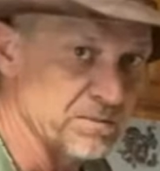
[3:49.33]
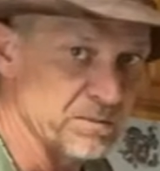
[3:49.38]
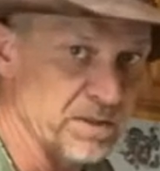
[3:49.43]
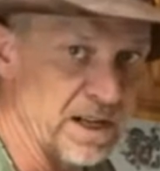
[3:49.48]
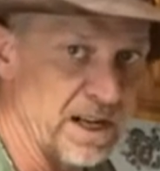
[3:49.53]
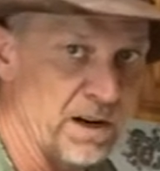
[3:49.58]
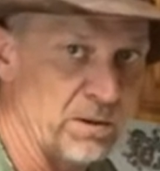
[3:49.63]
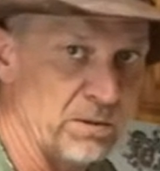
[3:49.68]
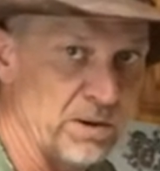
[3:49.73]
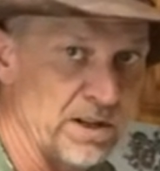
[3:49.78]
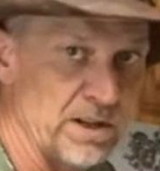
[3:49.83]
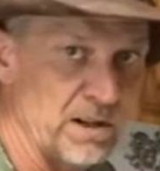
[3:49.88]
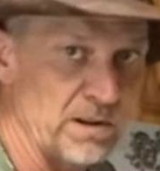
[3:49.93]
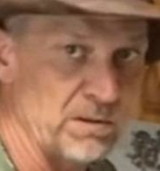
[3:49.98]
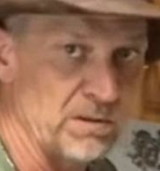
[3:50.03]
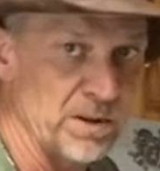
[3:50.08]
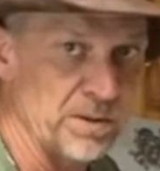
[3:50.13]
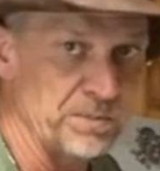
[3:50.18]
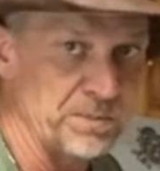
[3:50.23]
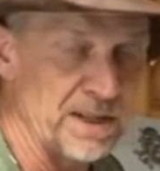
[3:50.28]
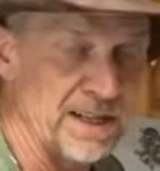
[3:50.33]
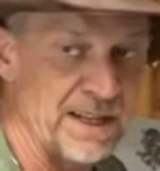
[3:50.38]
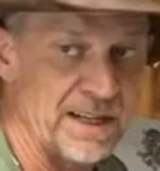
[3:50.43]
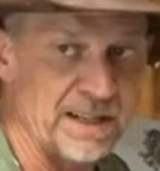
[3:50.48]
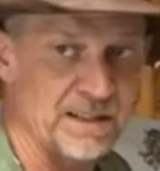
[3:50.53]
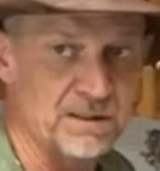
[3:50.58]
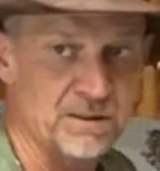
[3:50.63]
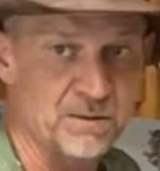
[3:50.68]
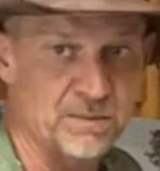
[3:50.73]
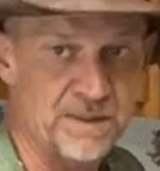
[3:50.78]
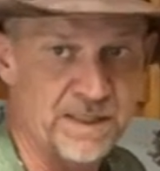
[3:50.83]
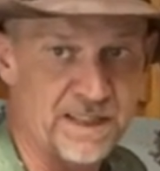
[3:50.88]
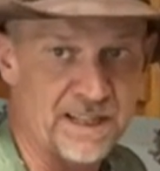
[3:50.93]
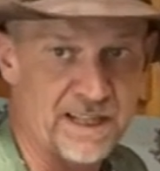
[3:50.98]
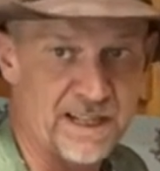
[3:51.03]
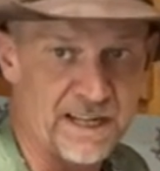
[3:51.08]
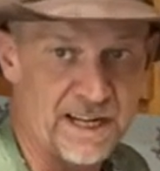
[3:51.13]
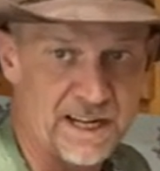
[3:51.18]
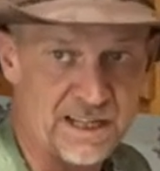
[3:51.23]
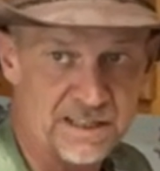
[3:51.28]
But I went on and planted them and
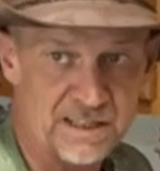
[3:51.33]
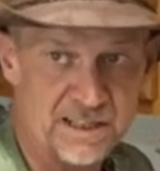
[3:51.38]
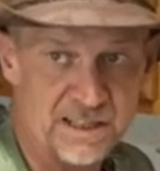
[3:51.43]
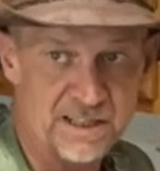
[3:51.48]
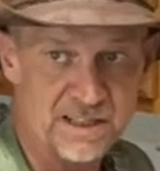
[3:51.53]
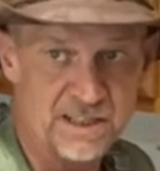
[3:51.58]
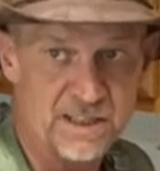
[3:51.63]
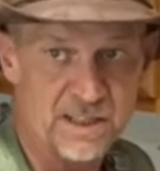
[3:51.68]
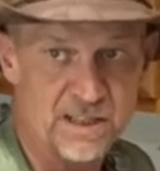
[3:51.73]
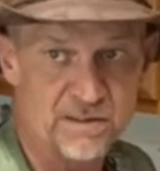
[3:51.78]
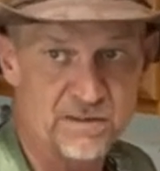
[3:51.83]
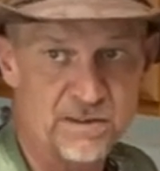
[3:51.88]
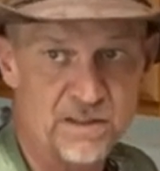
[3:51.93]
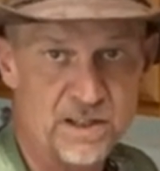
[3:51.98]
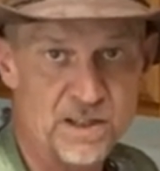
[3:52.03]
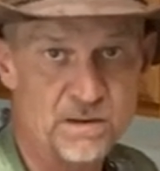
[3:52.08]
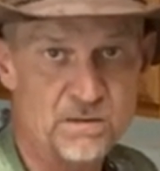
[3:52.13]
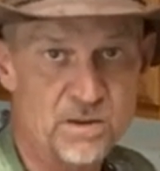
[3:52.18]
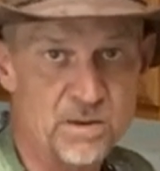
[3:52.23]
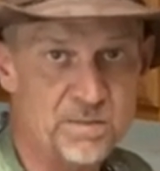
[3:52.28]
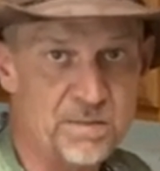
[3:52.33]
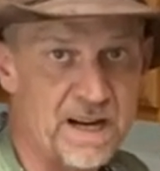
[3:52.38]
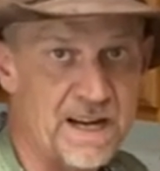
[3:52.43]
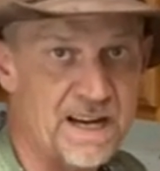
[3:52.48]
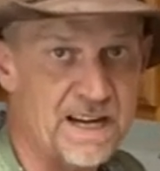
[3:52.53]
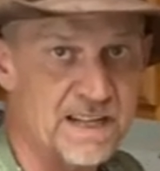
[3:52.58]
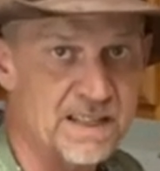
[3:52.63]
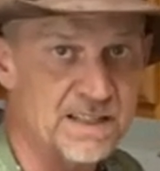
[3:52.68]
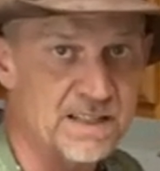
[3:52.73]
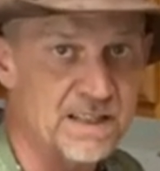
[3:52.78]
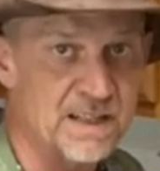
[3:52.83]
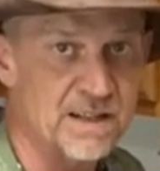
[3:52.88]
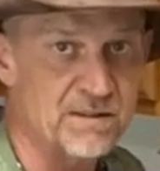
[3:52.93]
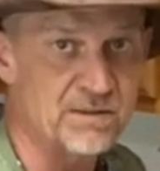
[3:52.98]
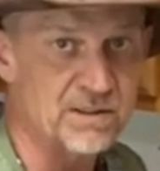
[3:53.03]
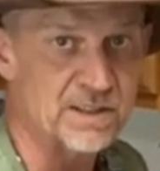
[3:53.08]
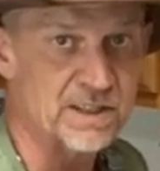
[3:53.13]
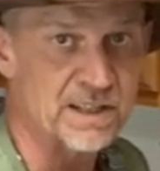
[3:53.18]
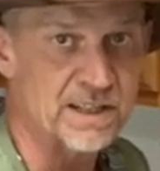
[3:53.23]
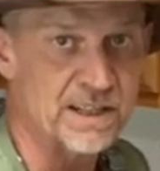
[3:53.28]
they out there covered up with bags and
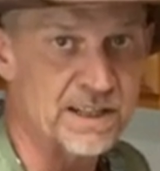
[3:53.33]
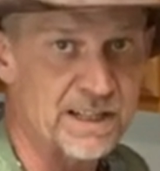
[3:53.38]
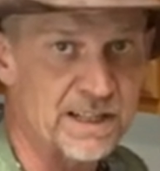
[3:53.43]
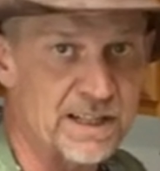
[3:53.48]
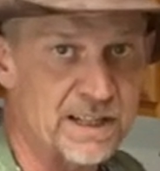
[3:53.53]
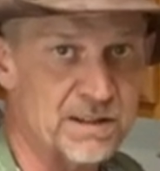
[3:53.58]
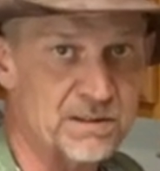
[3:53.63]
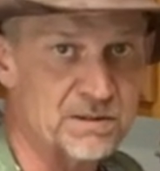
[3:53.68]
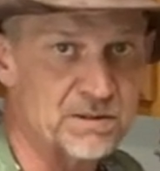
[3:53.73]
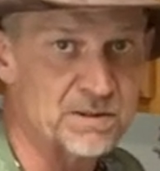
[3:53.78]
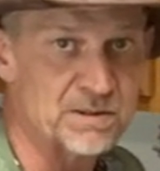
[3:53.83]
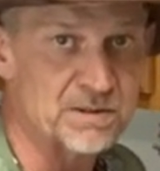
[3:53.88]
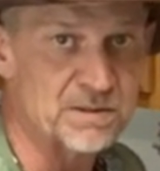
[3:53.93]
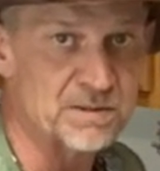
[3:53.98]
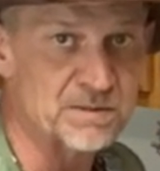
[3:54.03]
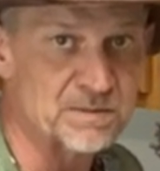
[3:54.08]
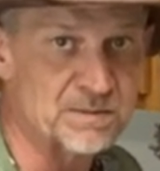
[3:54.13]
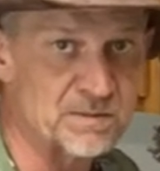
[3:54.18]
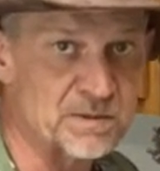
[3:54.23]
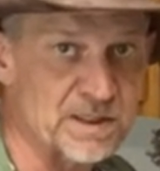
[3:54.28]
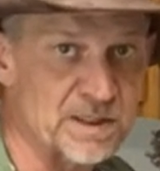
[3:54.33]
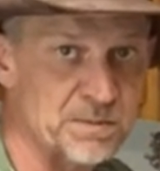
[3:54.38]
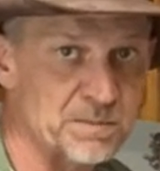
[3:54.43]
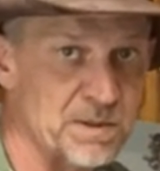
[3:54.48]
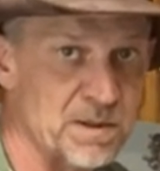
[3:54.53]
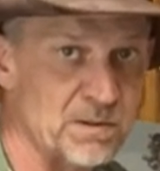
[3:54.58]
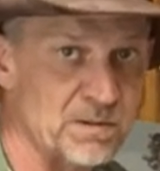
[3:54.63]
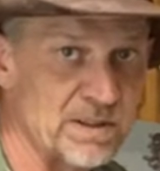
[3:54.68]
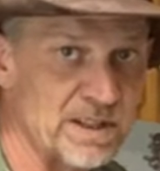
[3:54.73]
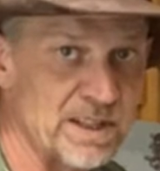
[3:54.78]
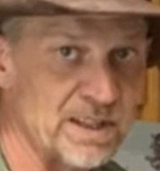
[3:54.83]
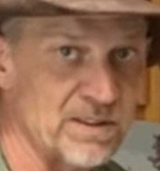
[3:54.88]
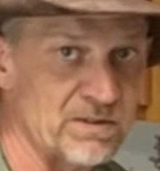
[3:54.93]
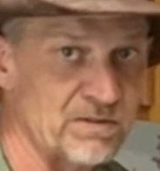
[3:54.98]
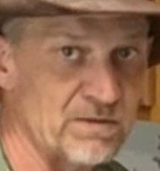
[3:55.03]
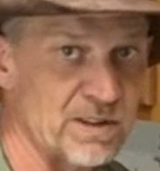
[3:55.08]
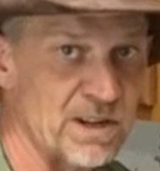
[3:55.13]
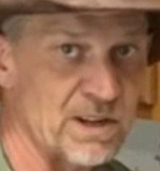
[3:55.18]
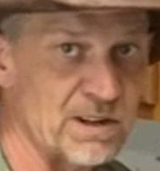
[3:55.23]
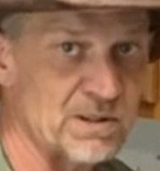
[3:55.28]
everything else. We supposed to get a
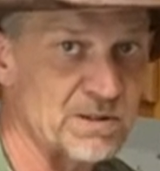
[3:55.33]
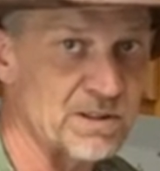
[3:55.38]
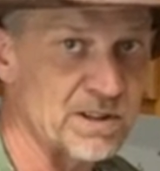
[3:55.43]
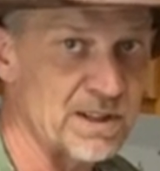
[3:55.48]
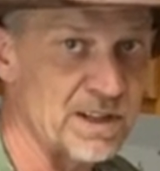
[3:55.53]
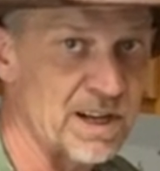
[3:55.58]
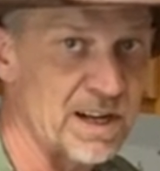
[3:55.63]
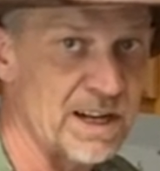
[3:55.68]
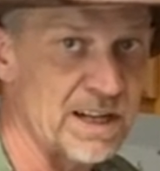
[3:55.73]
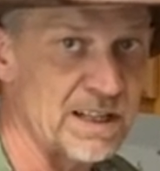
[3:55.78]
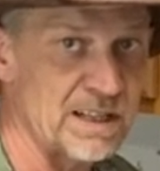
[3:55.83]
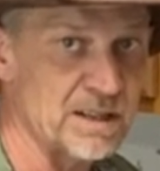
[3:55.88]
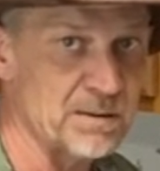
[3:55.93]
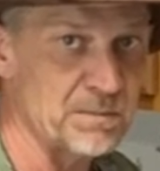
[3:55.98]
frost tonight and